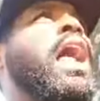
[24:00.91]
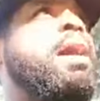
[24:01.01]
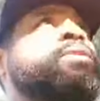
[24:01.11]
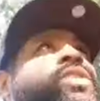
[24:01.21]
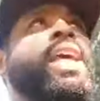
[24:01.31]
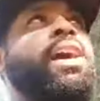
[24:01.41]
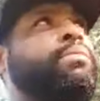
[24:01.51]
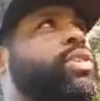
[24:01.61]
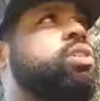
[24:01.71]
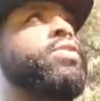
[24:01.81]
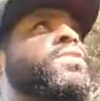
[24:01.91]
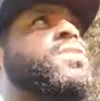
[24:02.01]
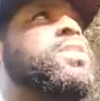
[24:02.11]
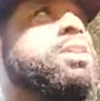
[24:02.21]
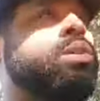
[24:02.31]
I'm just curious to
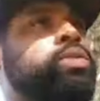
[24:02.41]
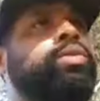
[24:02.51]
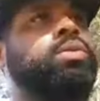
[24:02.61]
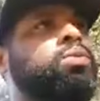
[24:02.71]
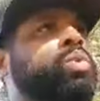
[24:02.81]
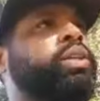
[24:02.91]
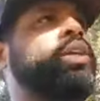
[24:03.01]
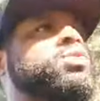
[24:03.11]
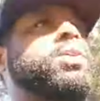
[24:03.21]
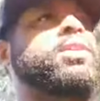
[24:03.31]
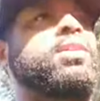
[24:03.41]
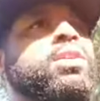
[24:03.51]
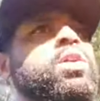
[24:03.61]
see what they're going to do with the, you